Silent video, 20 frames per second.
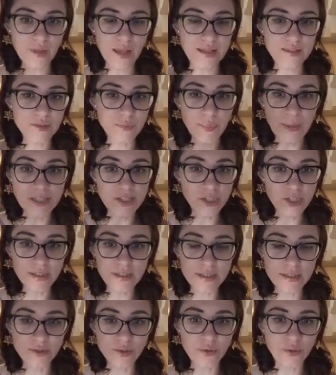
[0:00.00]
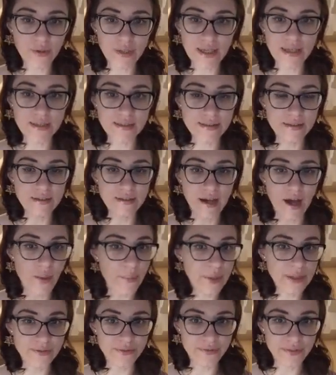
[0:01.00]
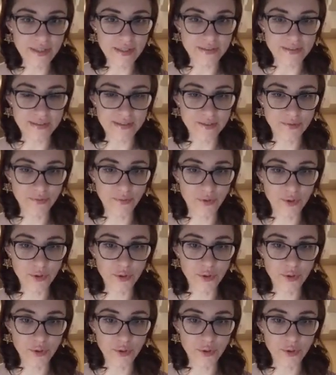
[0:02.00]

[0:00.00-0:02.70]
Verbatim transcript: specialist who can come and fix this for